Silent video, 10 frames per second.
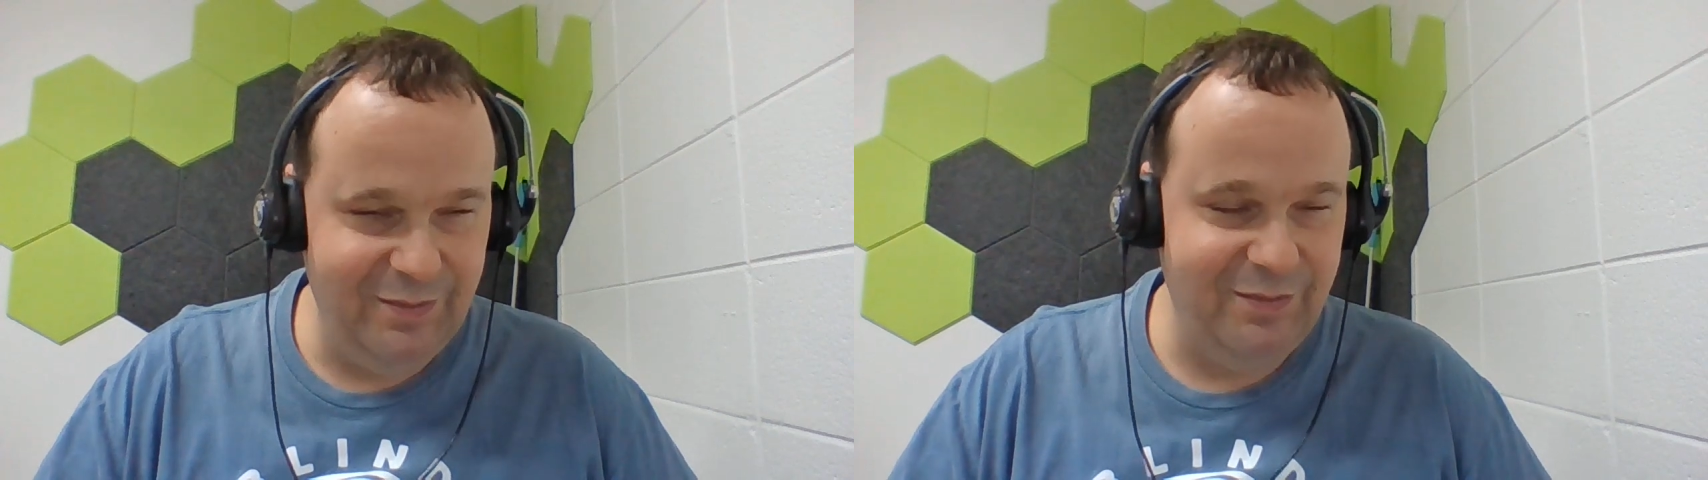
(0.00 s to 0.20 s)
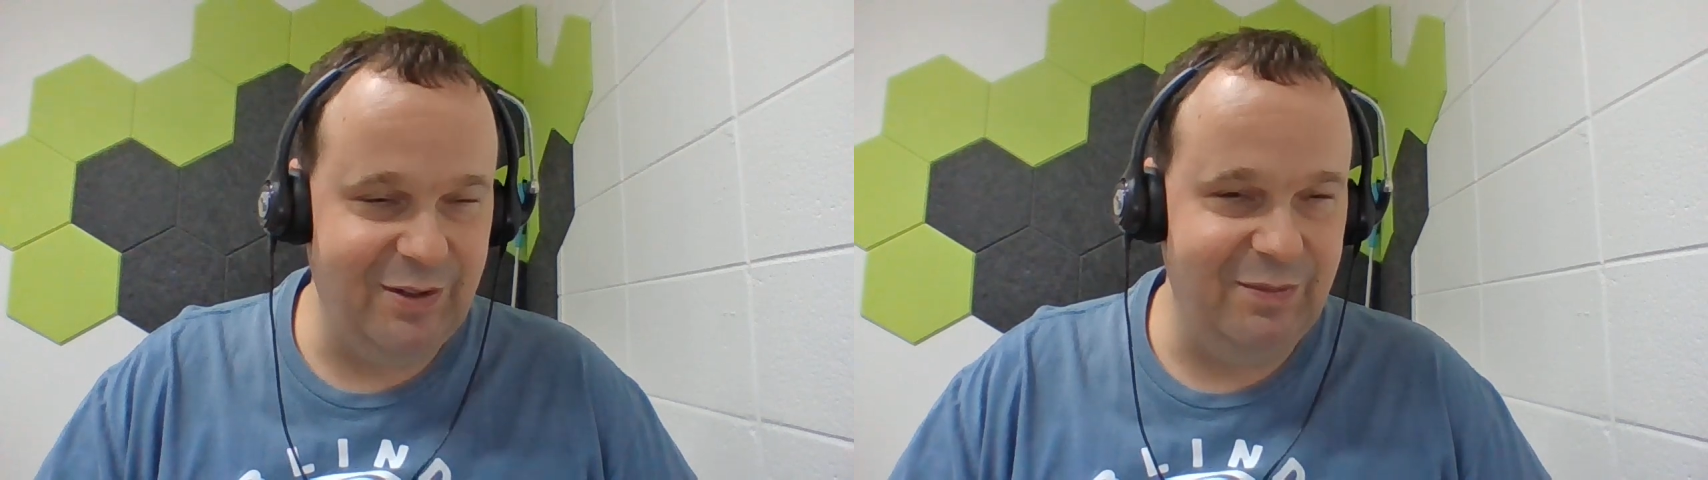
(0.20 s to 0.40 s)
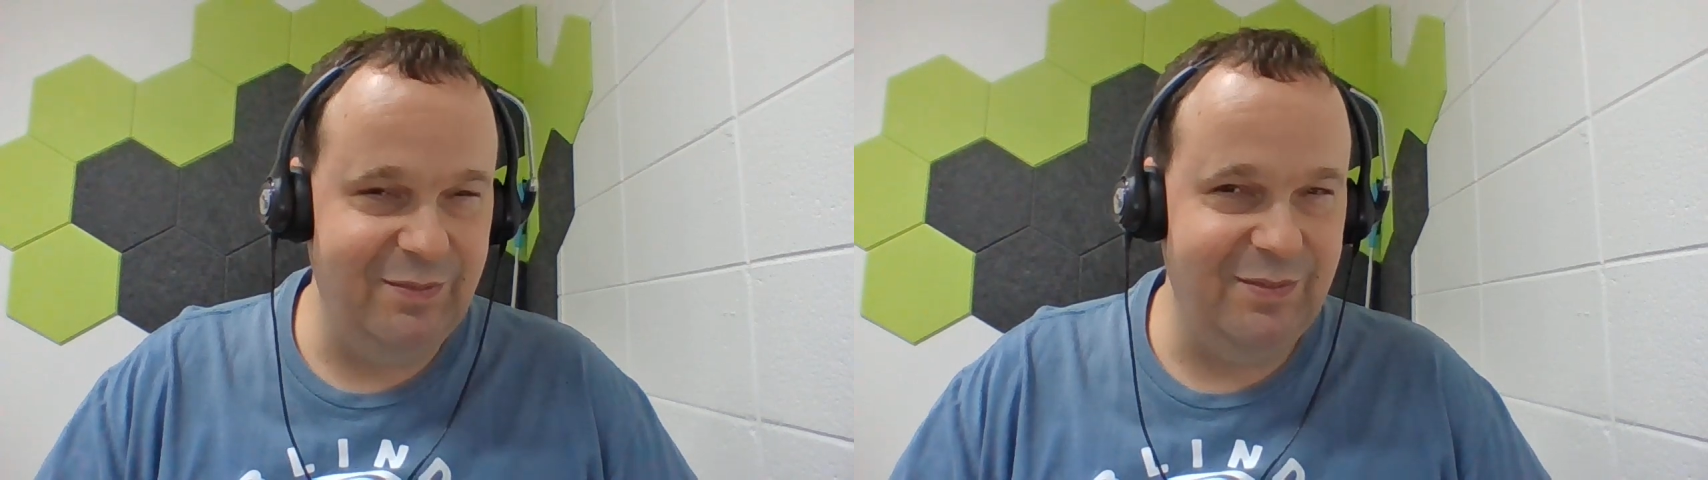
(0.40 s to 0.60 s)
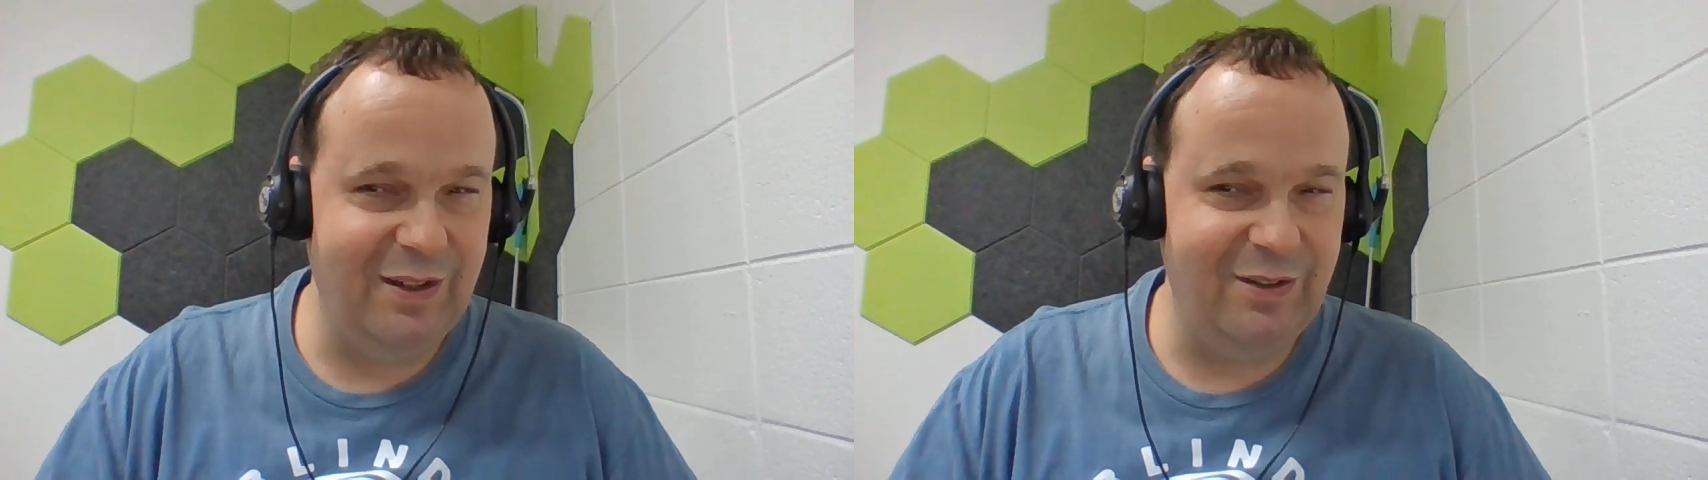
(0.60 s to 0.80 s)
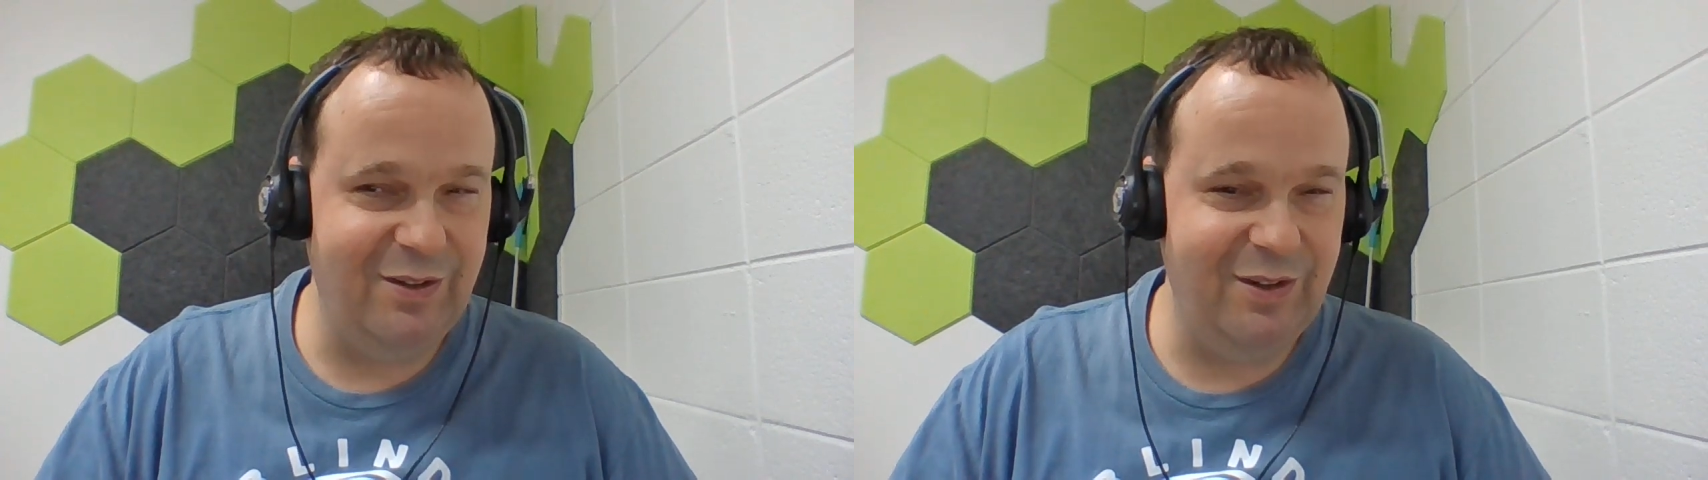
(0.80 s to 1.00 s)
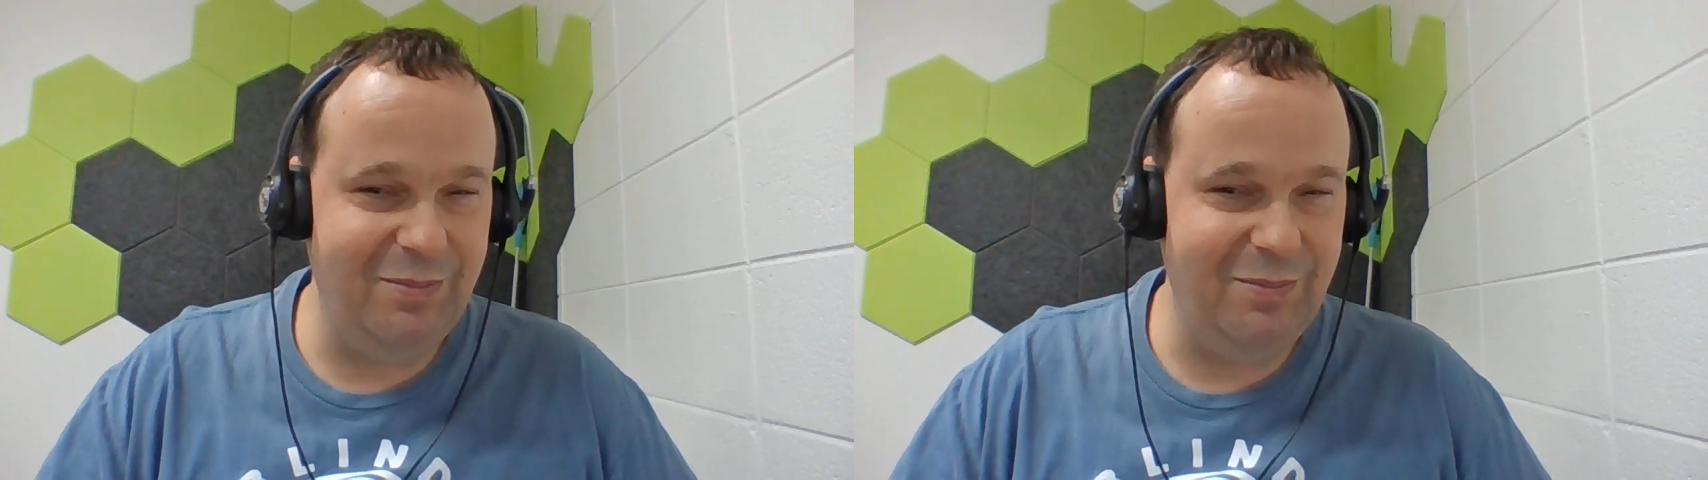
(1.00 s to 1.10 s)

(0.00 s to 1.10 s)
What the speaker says: so that's the